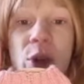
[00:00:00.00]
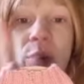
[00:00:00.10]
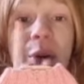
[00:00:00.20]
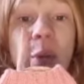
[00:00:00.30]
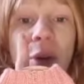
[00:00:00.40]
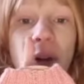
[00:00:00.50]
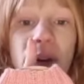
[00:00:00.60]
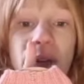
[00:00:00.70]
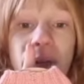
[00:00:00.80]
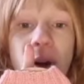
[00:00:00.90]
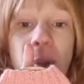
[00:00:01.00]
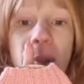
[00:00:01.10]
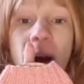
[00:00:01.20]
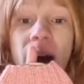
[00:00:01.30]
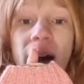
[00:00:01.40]
So you work
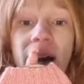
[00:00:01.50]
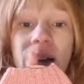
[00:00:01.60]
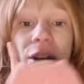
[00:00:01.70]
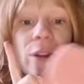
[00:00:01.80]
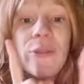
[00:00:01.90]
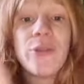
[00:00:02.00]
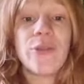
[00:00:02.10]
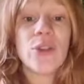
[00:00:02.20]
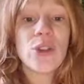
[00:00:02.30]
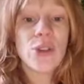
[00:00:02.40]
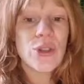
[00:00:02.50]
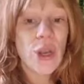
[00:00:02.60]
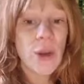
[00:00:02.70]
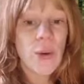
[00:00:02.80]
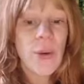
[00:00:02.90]
from cuff to
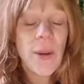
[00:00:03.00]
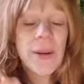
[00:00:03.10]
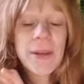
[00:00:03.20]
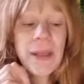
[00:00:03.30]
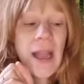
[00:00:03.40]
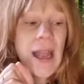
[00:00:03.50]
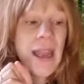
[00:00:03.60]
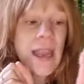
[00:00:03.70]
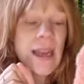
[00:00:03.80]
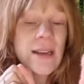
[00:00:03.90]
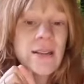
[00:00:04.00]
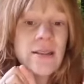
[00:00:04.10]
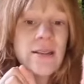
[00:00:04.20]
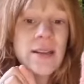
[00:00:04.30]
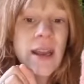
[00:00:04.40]
toe,
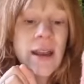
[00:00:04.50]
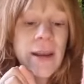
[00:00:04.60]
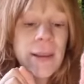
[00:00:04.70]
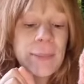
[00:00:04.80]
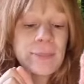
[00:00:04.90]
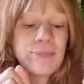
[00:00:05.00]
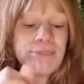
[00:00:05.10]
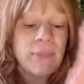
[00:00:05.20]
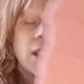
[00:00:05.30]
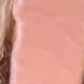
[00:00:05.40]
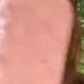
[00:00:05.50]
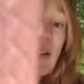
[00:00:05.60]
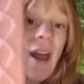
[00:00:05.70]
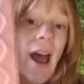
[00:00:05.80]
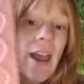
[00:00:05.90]
and you
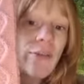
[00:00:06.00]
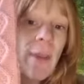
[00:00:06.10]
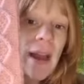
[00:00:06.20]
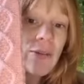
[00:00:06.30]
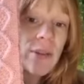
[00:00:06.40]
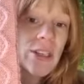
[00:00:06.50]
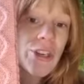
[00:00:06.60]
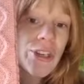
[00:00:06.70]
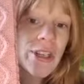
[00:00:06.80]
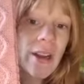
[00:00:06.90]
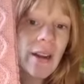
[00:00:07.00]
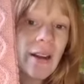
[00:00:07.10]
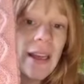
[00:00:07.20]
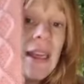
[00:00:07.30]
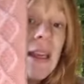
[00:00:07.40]
have an Eye of Partridge
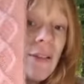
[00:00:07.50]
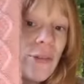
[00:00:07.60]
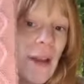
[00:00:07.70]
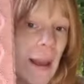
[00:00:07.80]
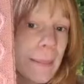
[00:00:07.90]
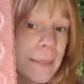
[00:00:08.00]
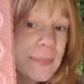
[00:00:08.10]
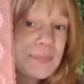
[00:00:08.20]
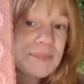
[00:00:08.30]
heel flap,